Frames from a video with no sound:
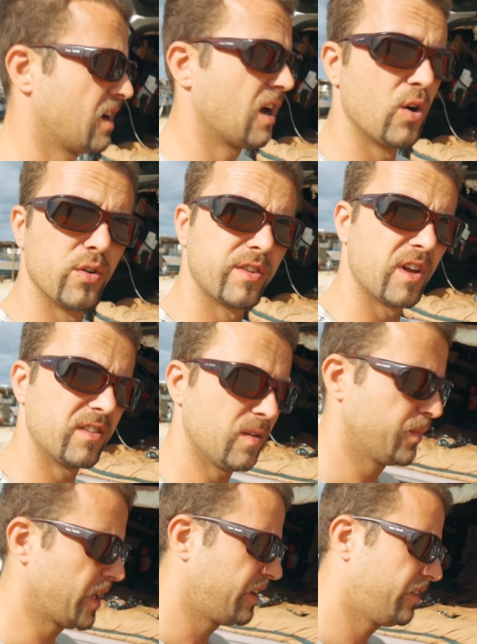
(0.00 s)
I was
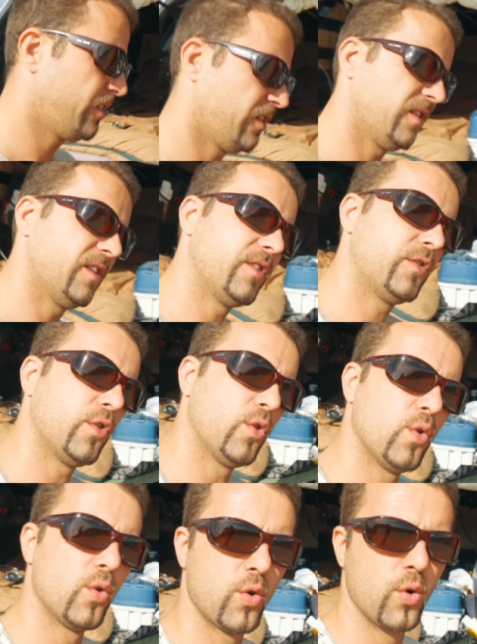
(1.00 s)
contemplating
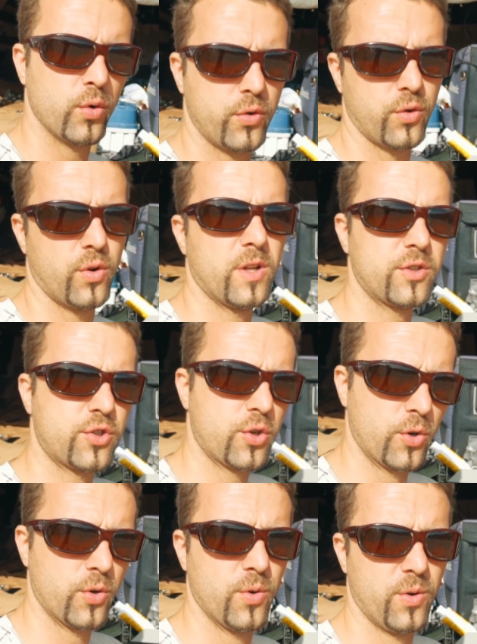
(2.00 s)
to go to El
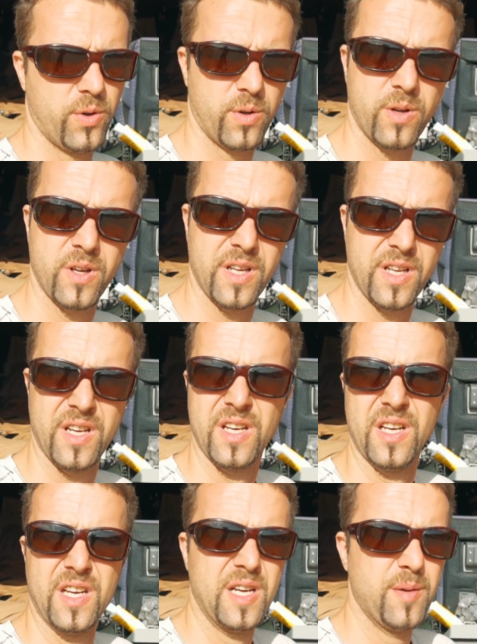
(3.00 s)
Choro,
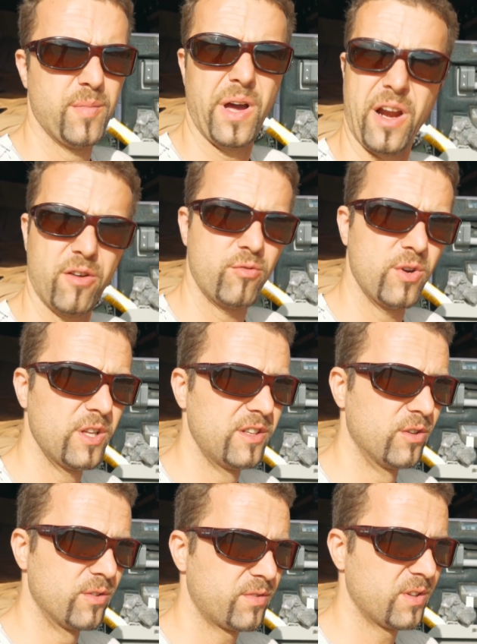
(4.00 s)
but I really
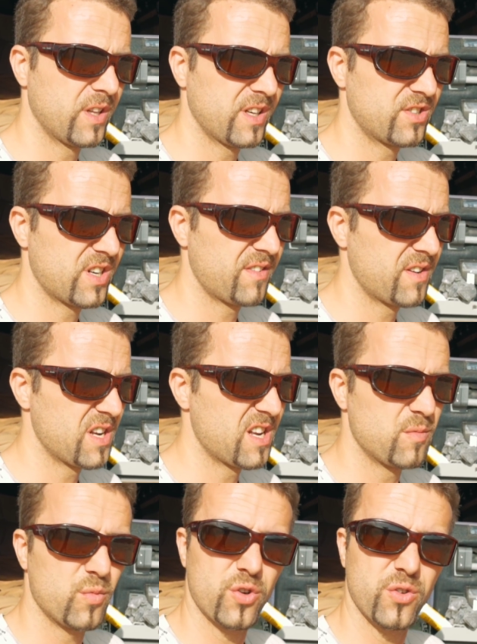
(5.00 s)
don't feel like driving
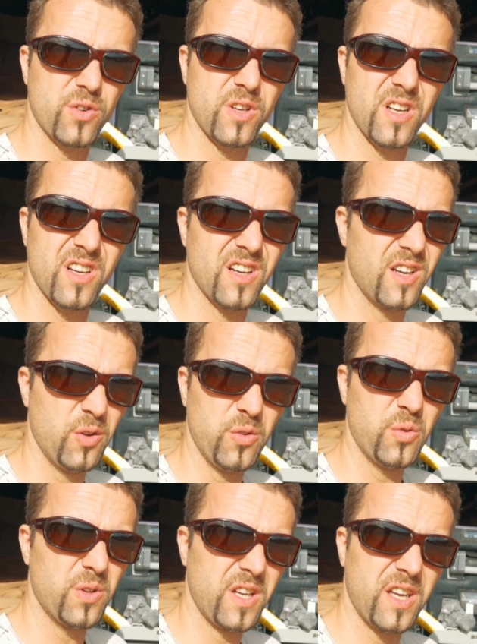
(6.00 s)
anymore today. I
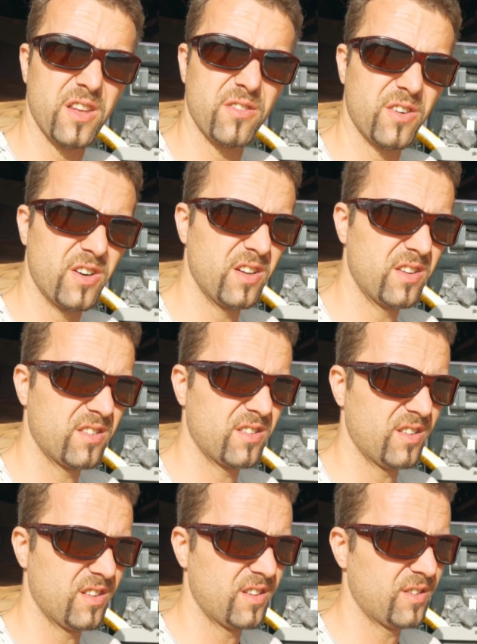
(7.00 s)
don't want to get there
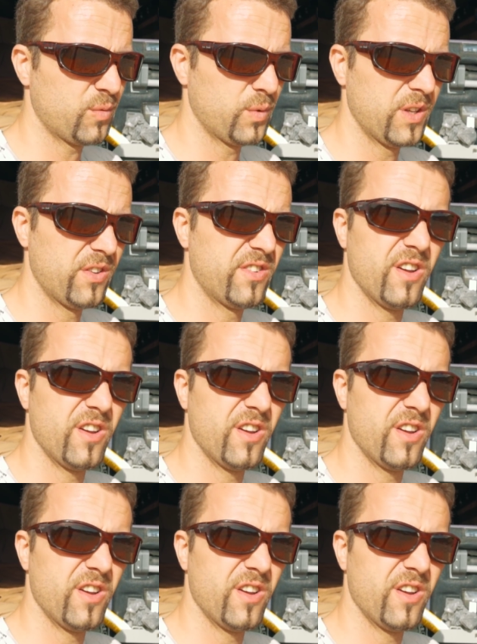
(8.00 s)
when it's